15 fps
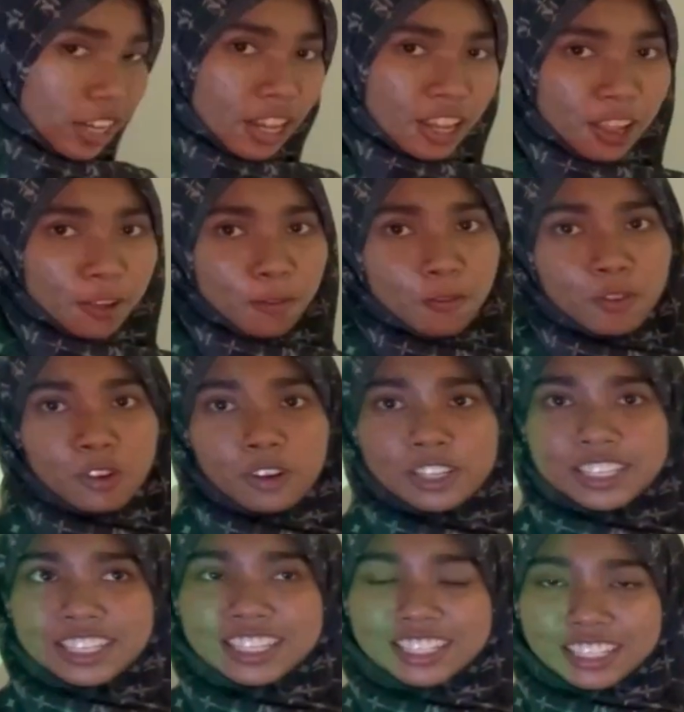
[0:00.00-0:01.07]
skill for
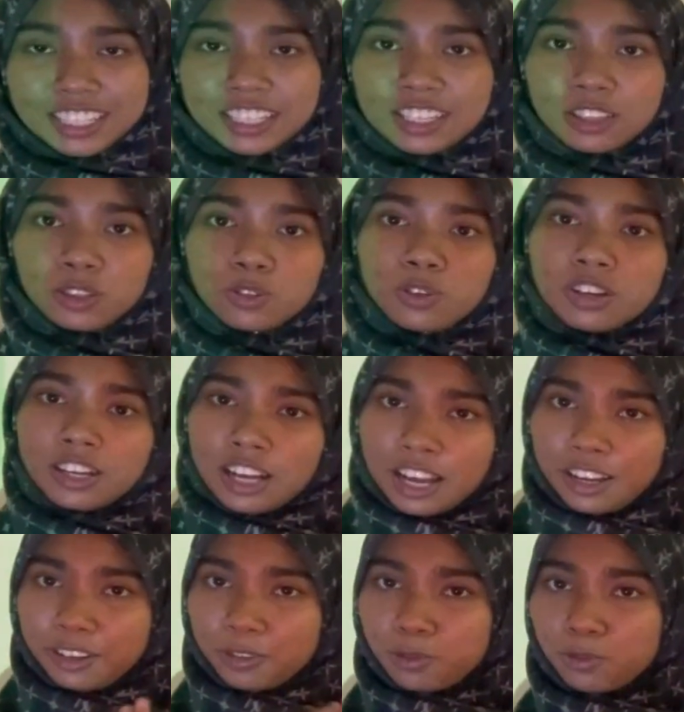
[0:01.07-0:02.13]
easy to
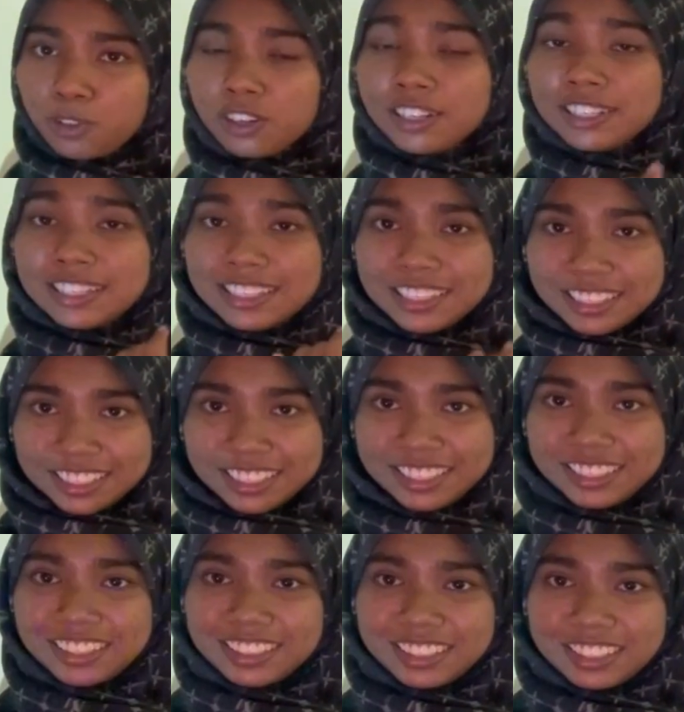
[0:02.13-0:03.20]
cut work
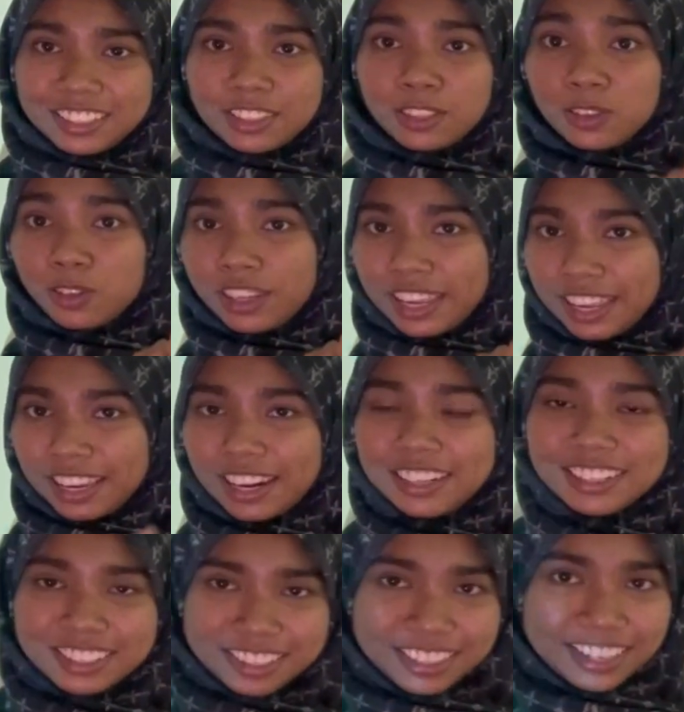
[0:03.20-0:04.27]
easy. You can
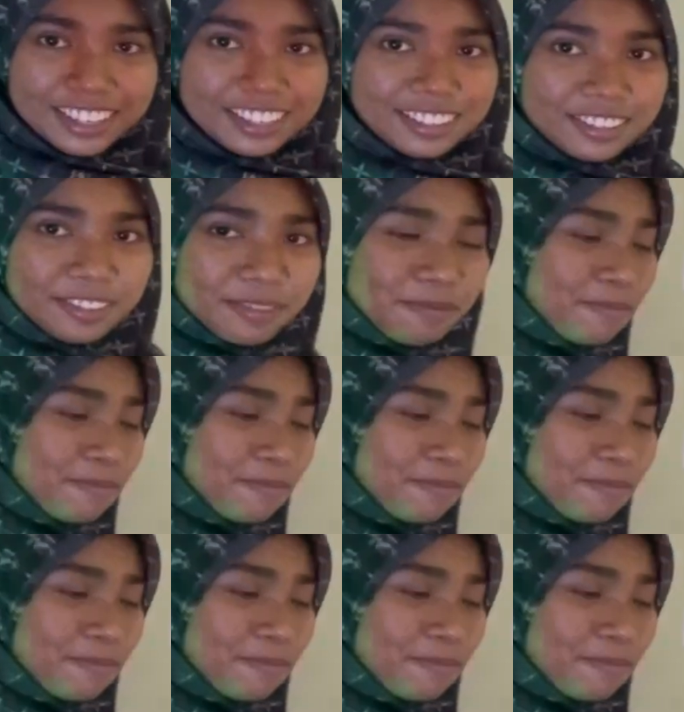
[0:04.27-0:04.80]
understand.